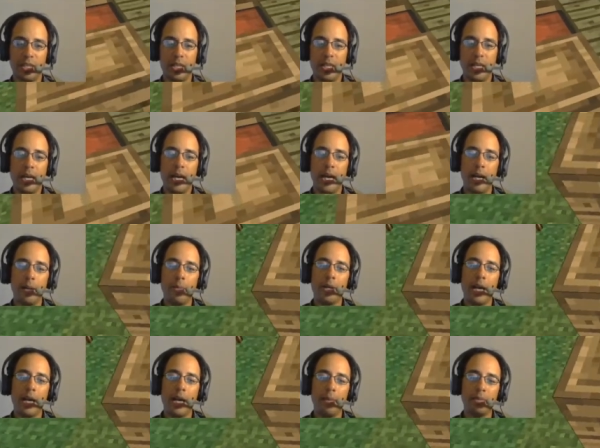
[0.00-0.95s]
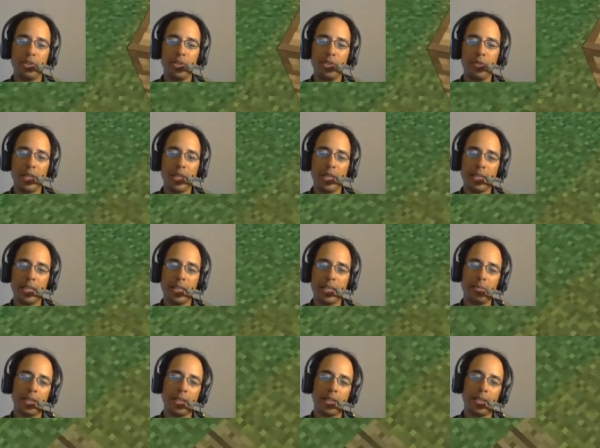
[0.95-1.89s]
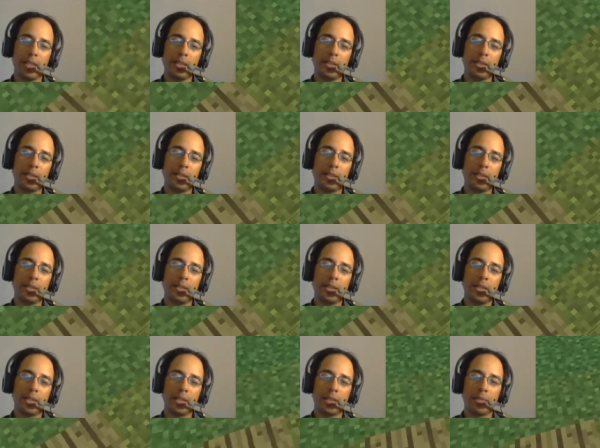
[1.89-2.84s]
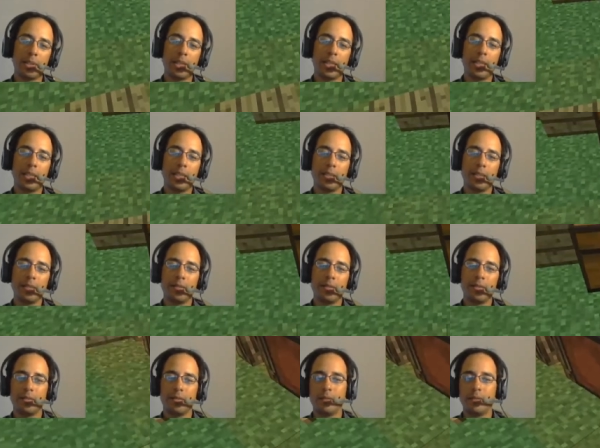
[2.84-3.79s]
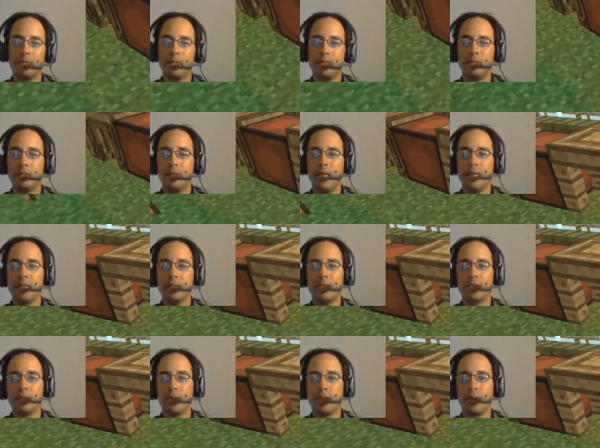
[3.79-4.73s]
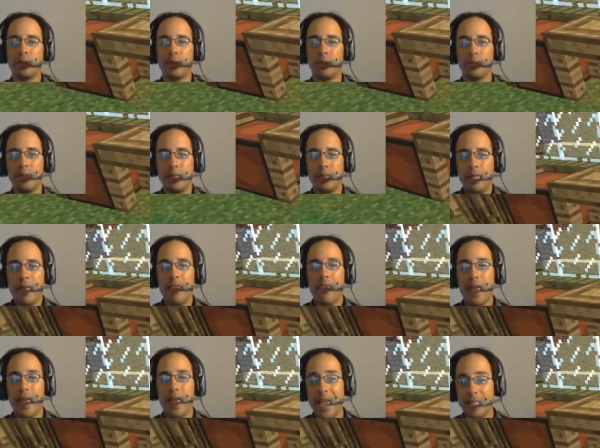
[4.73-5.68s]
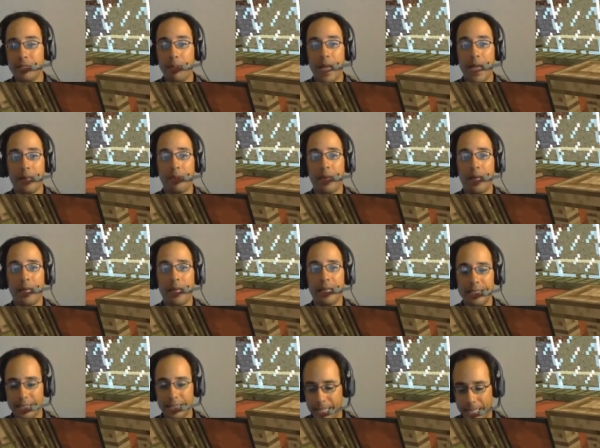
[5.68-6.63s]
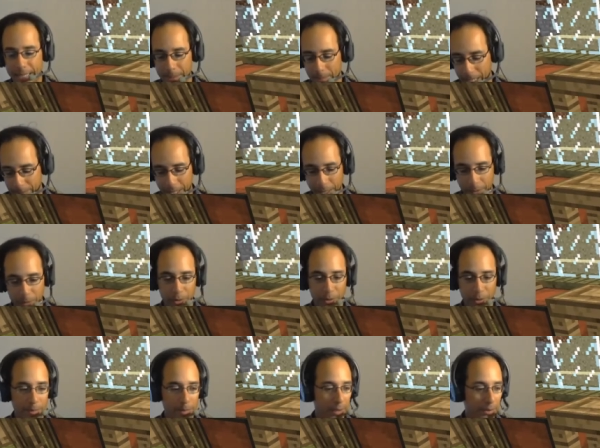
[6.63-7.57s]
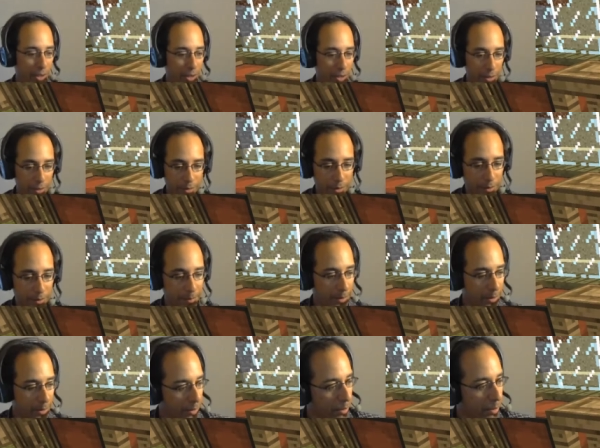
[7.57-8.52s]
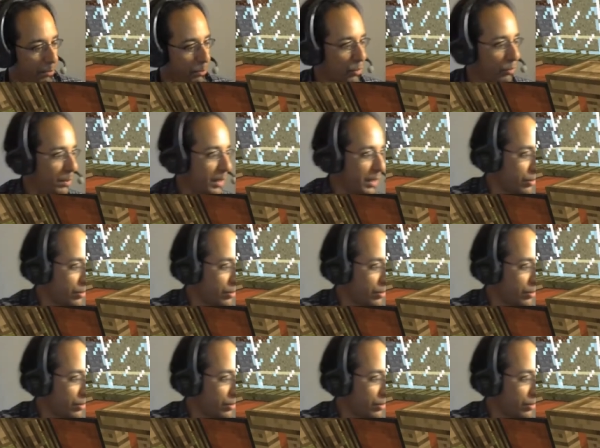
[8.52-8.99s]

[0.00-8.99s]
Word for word: of sucks. Uh, but I'm assuming that's because... Can I put that down there? Yeah, that does look pretty cool. That backpack is not the backpack we're going to be able to use. Now, uh, let me